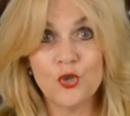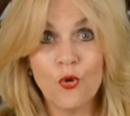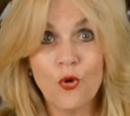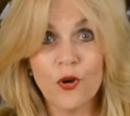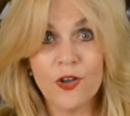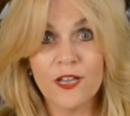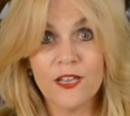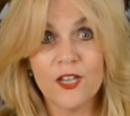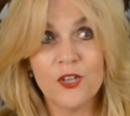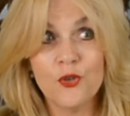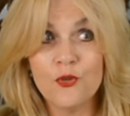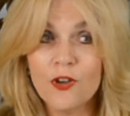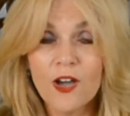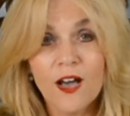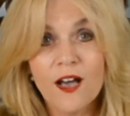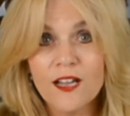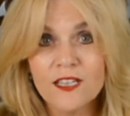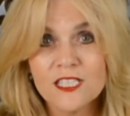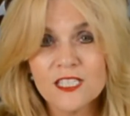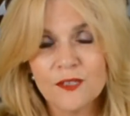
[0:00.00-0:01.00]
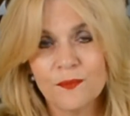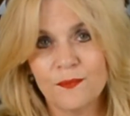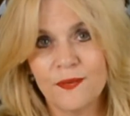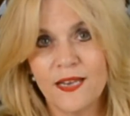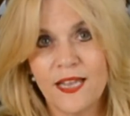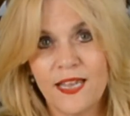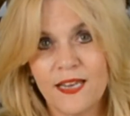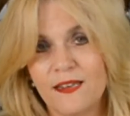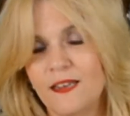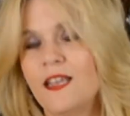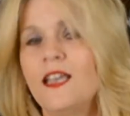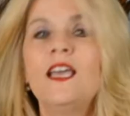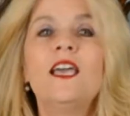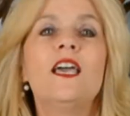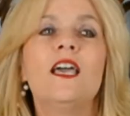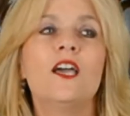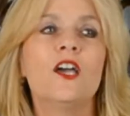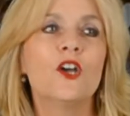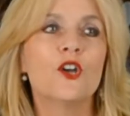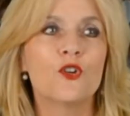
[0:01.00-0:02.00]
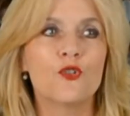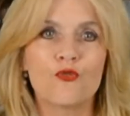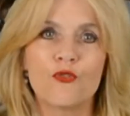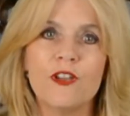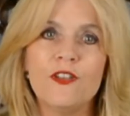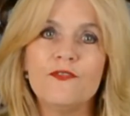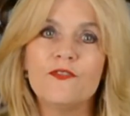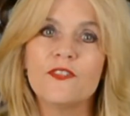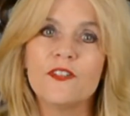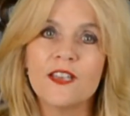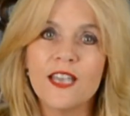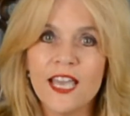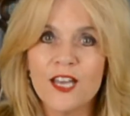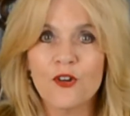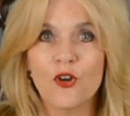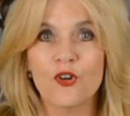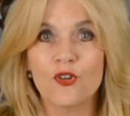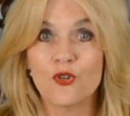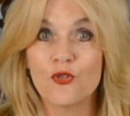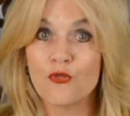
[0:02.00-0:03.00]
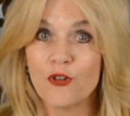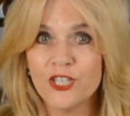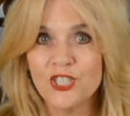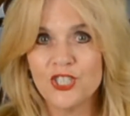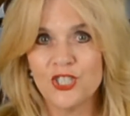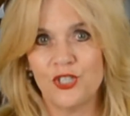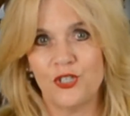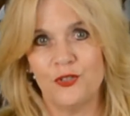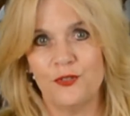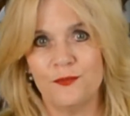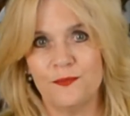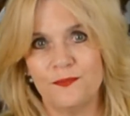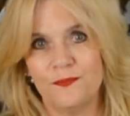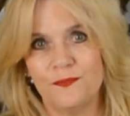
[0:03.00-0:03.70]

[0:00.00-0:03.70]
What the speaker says: joy, you can't complain. Grief cannot crush you.